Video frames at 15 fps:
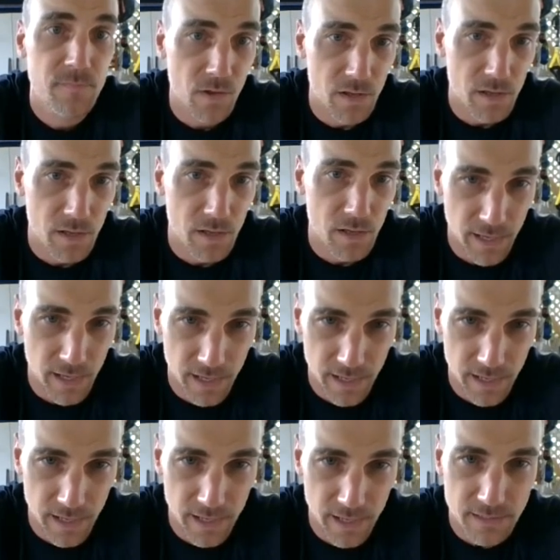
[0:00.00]

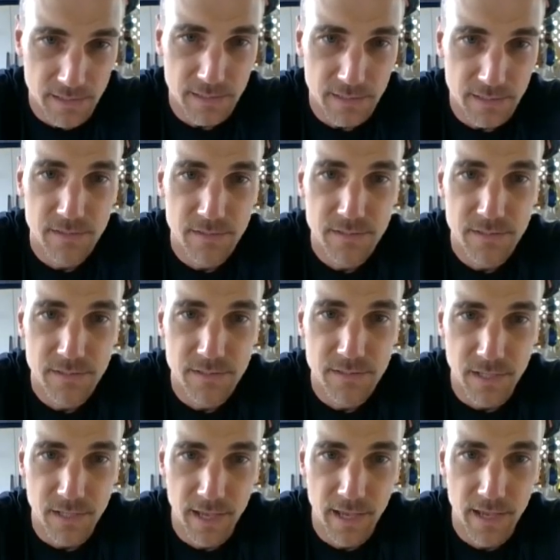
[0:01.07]
Exhale.
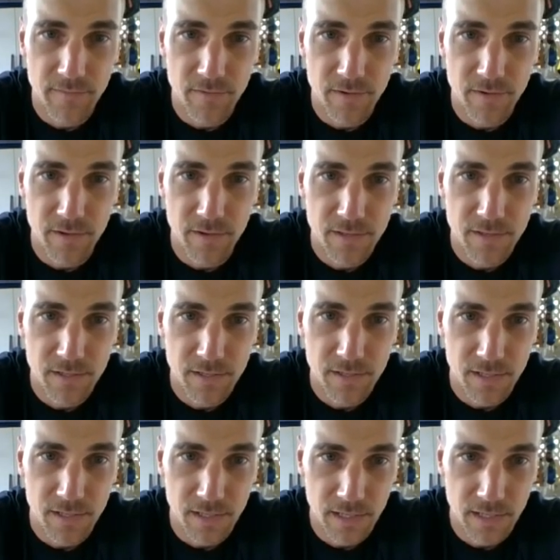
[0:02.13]
7.
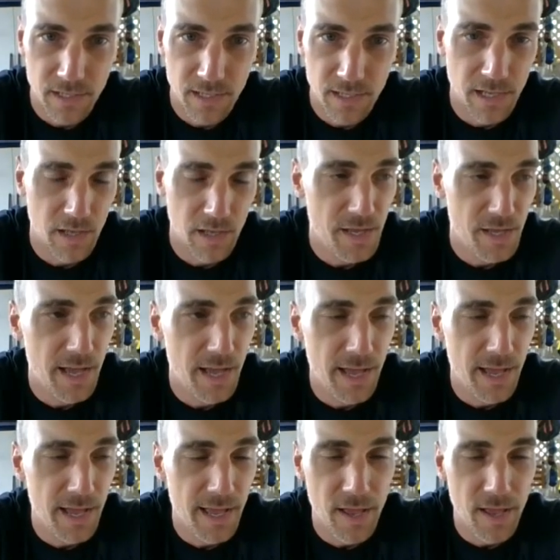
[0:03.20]
Inhale. Yeah.
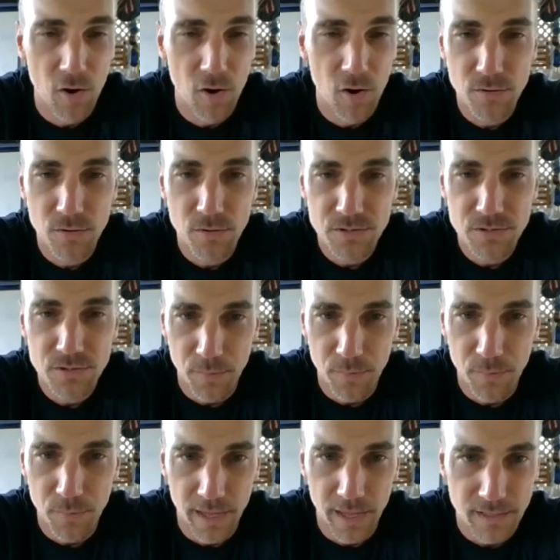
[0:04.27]
Elbows up and
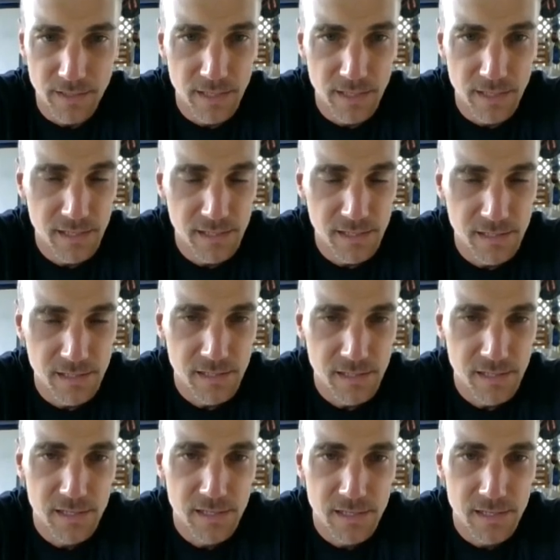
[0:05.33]
in.
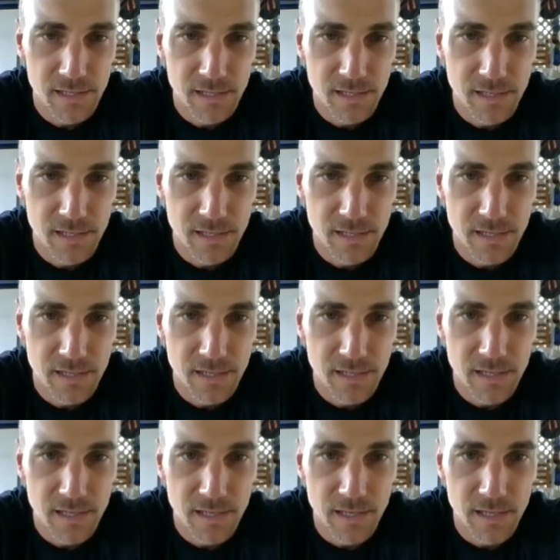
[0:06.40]

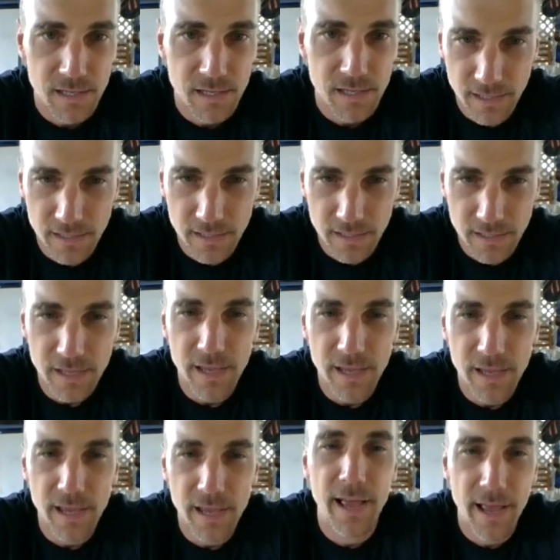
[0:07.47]
8.
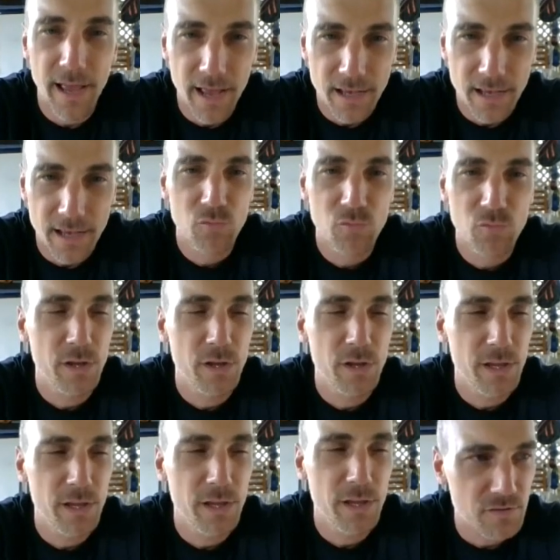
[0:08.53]
Yeah. So you really have to
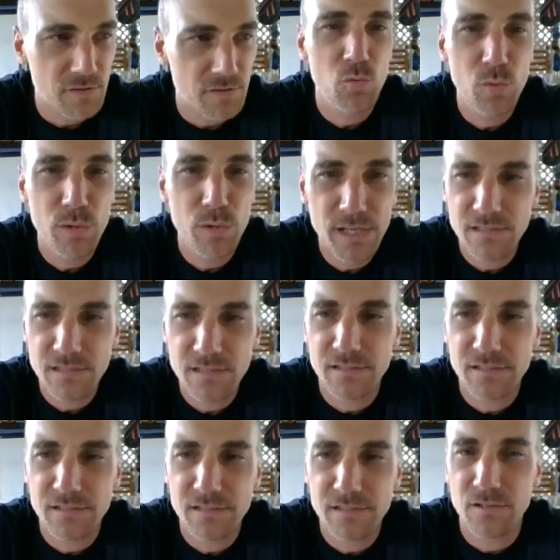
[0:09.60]
squeeze those
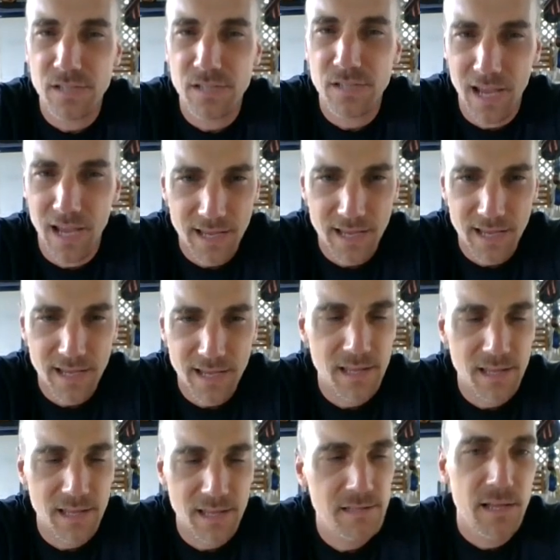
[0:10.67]
hands.
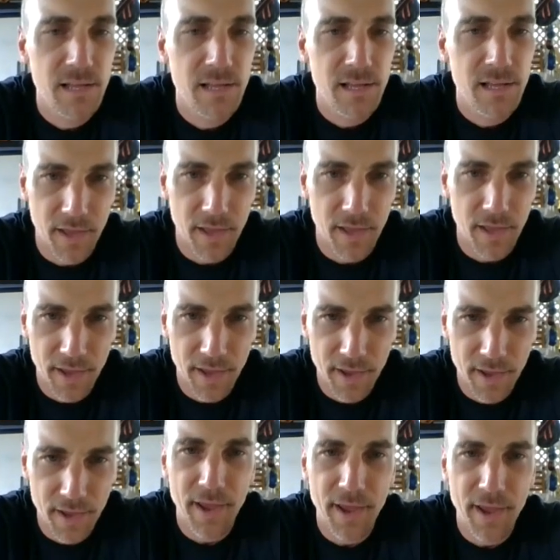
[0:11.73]

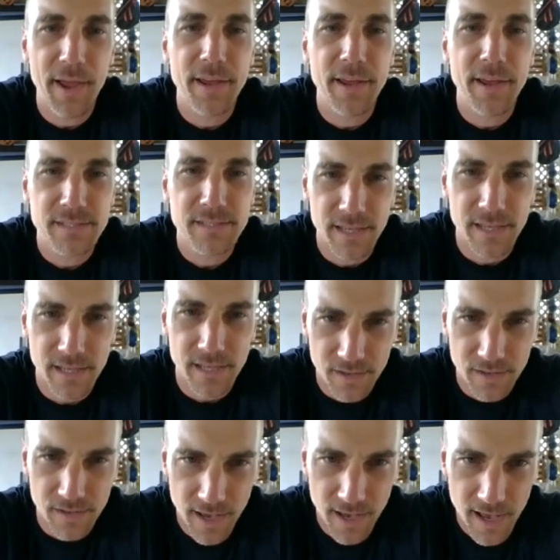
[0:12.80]
Exhale.
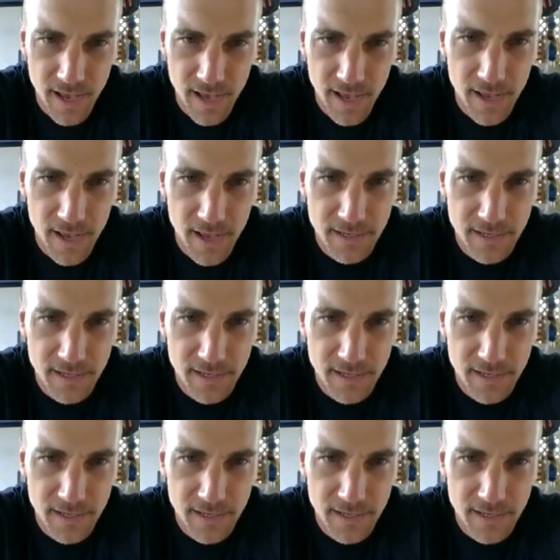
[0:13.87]
9.